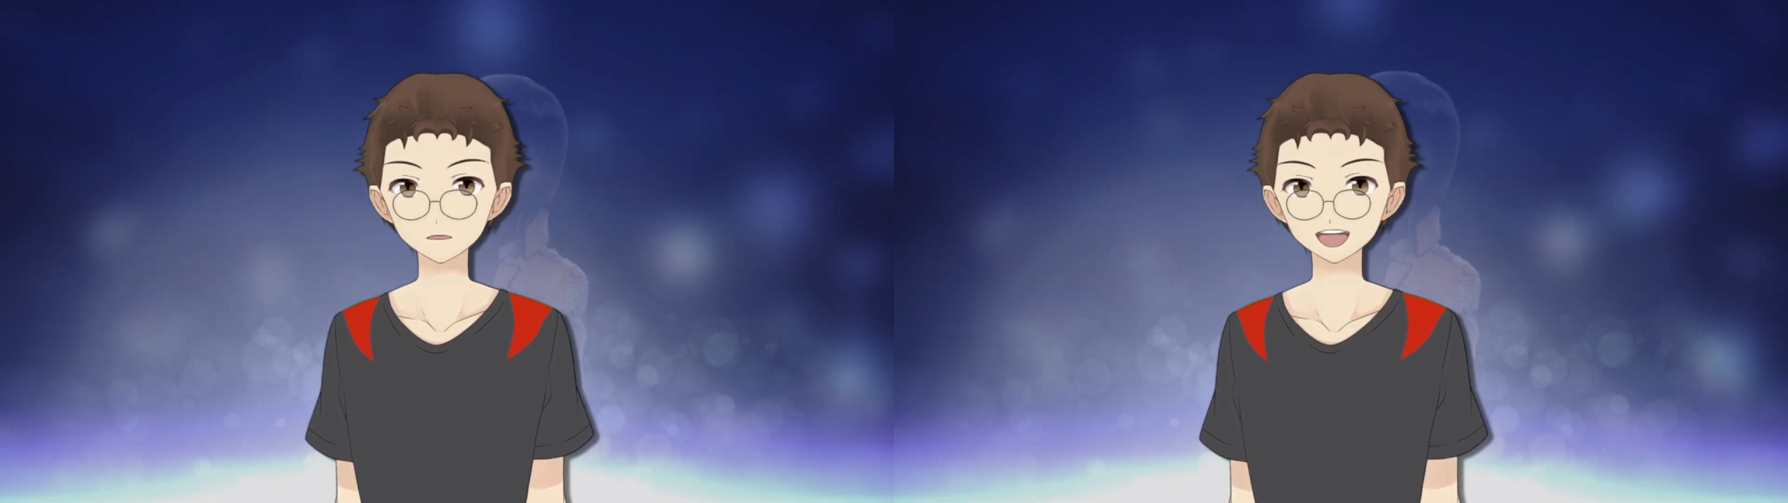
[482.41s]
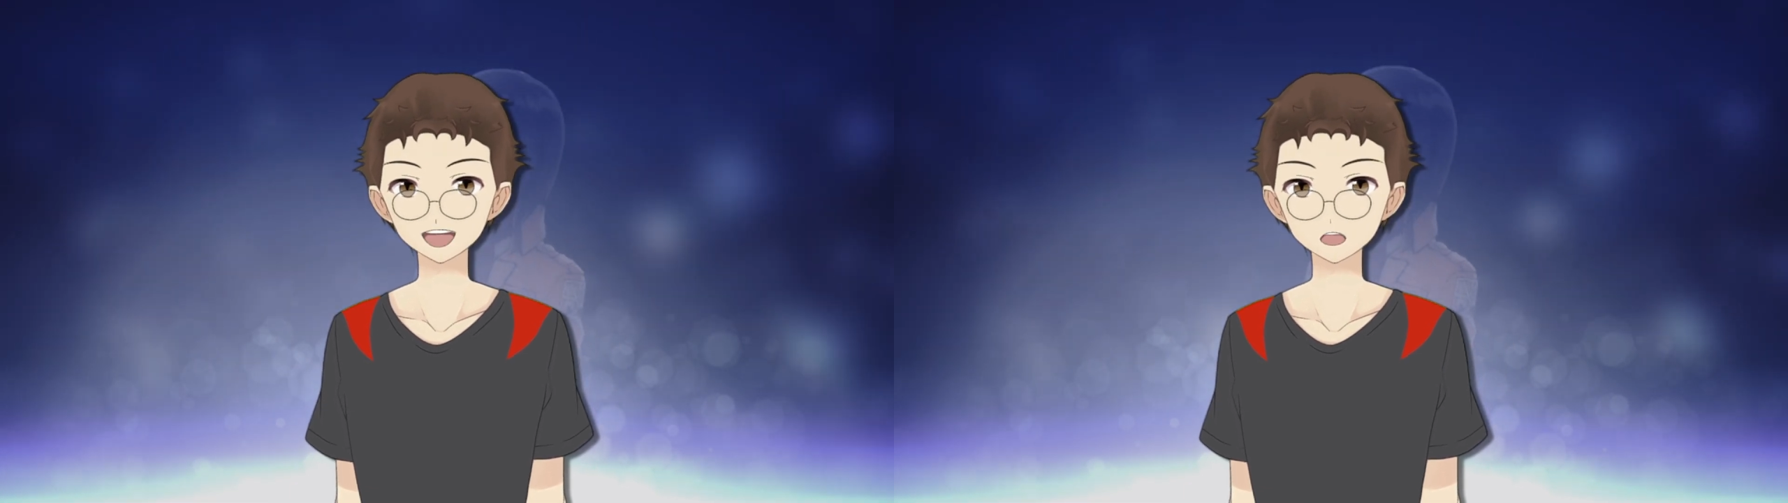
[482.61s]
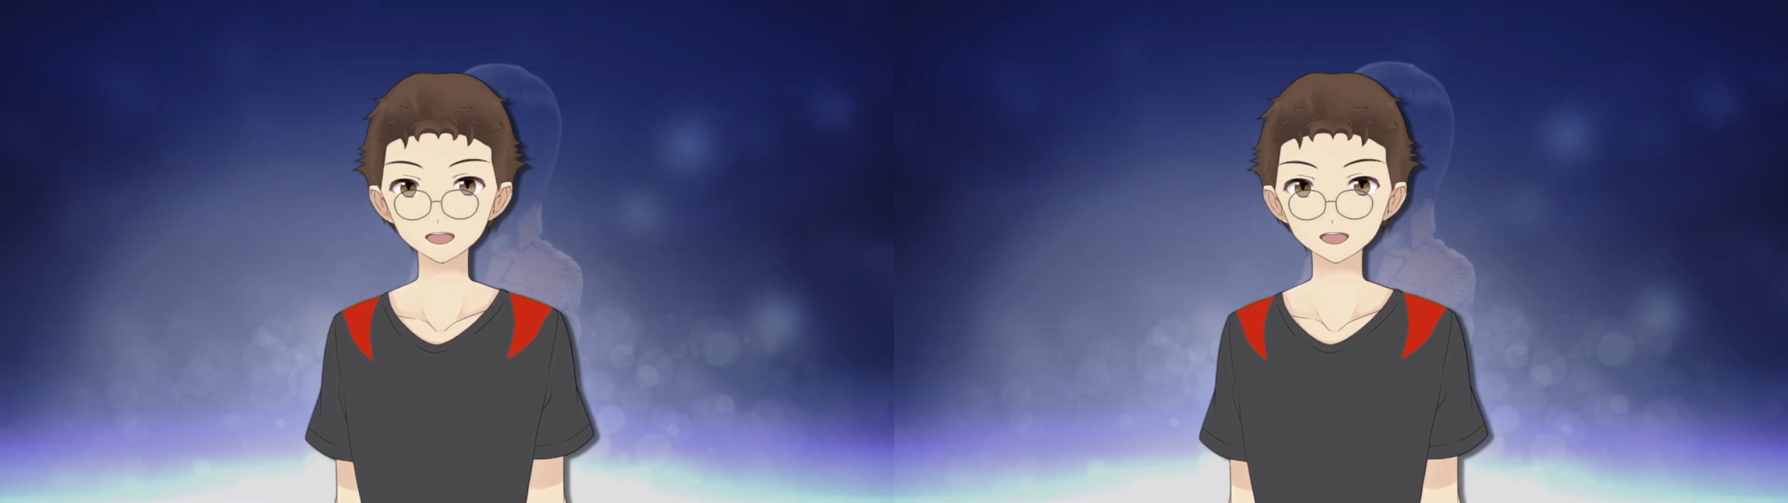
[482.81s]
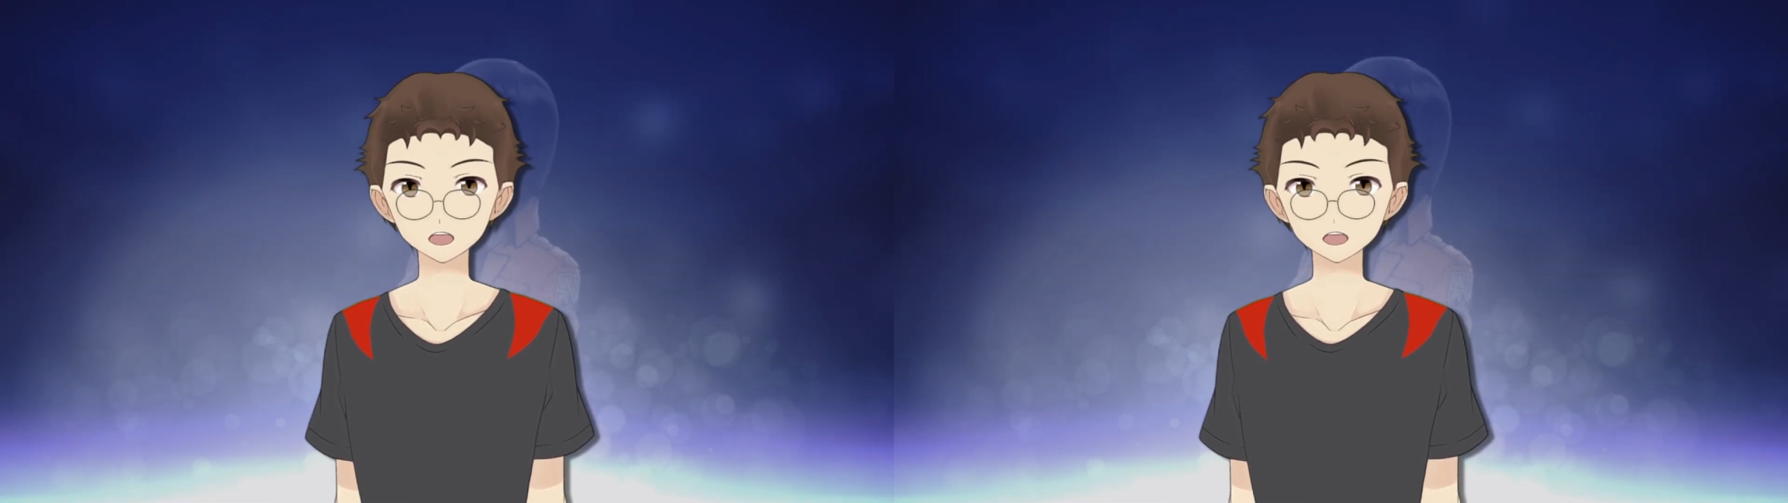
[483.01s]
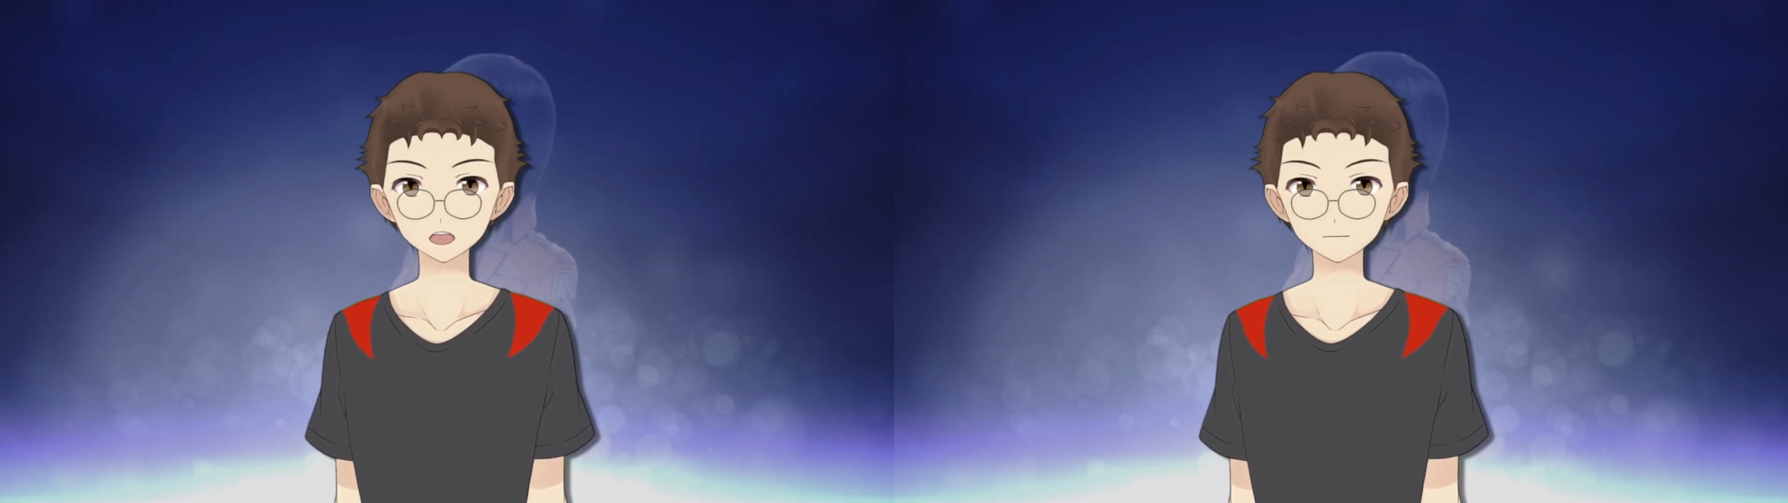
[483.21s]
trying to
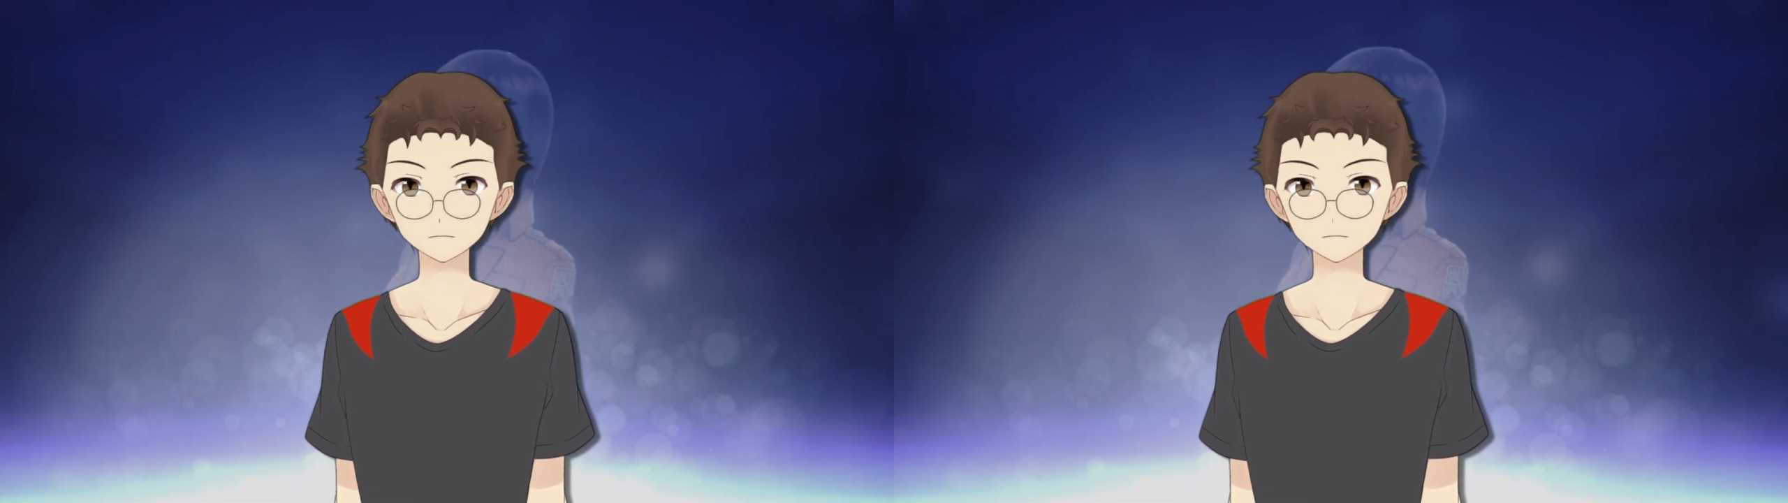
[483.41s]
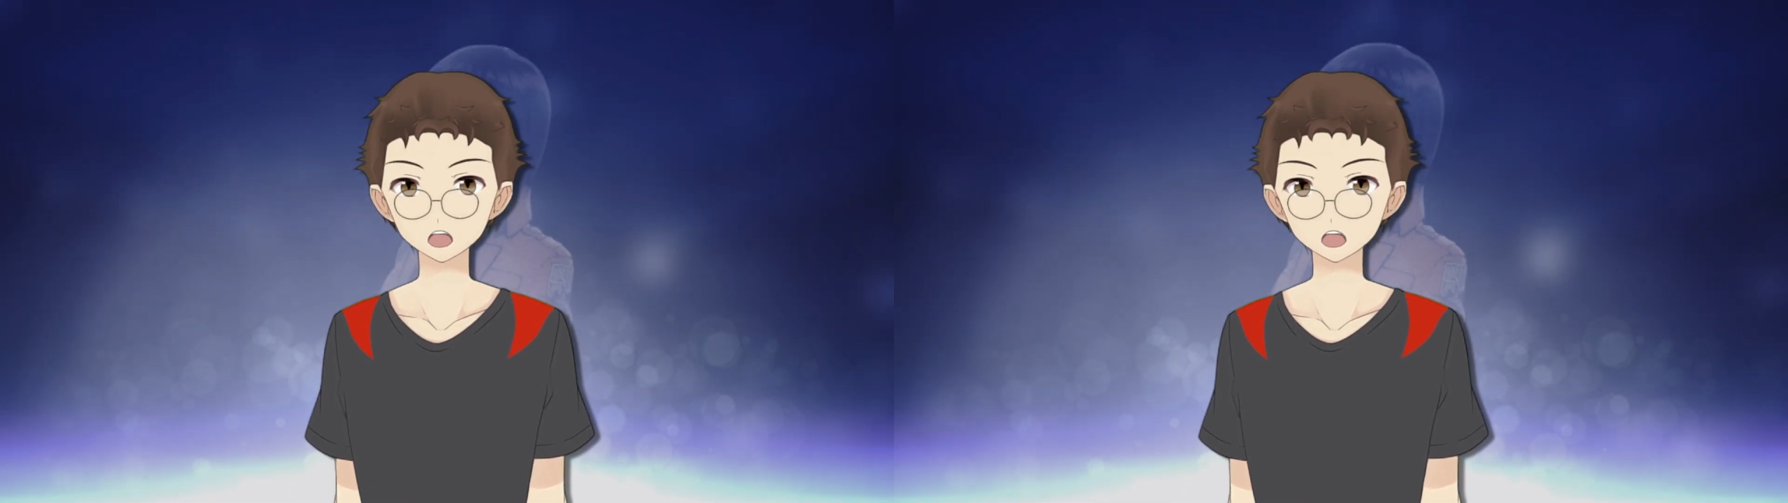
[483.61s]
cram a ton of